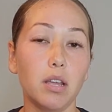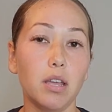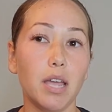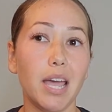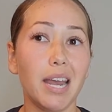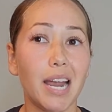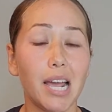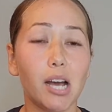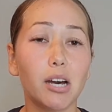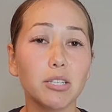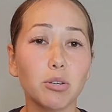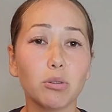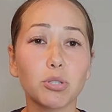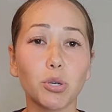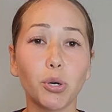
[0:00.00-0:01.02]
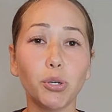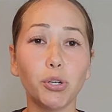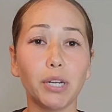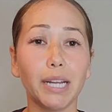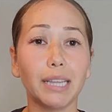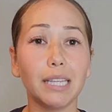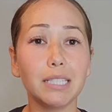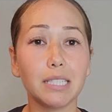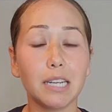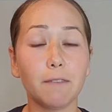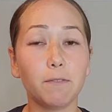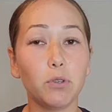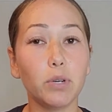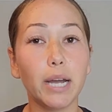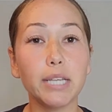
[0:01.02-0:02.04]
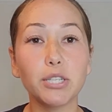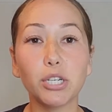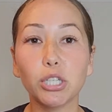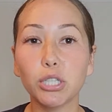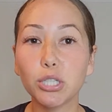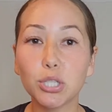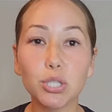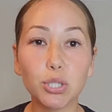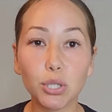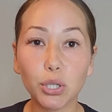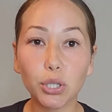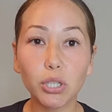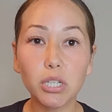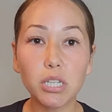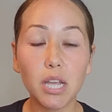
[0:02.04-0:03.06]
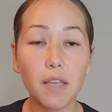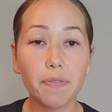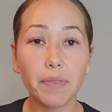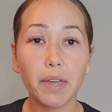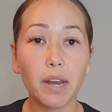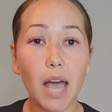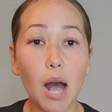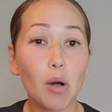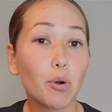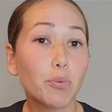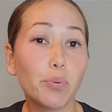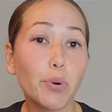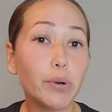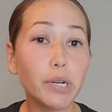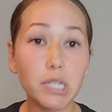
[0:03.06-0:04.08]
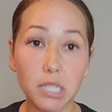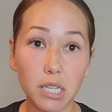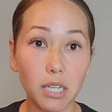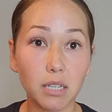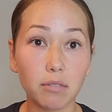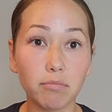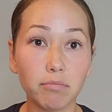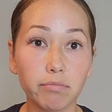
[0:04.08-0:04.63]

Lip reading: And I also told her, like, listen, if you guys are concerned, then I'll quarantine.